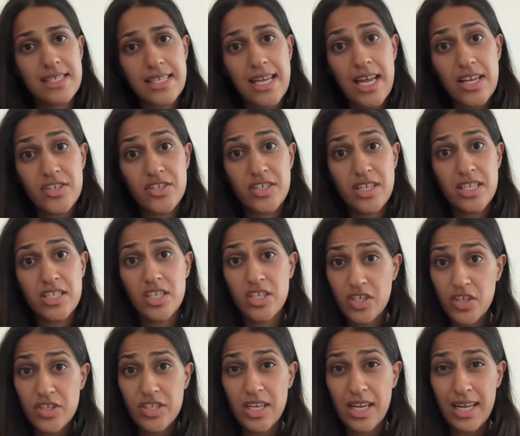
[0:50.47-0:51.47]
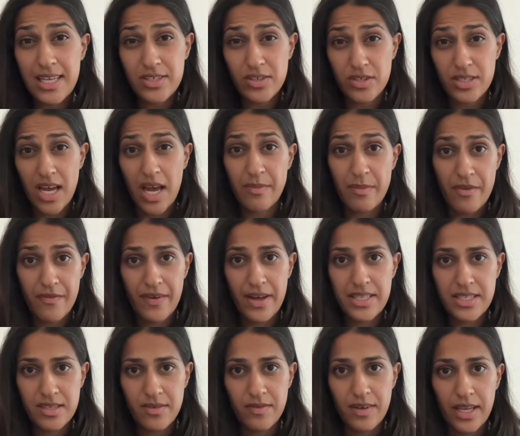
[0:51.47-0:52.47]
Instead, you need to utilize your time
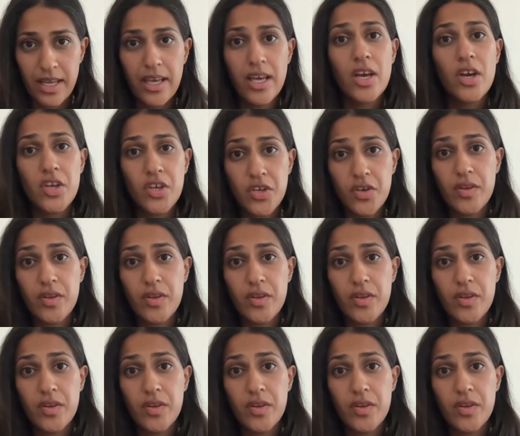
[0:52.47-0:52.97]
effectively.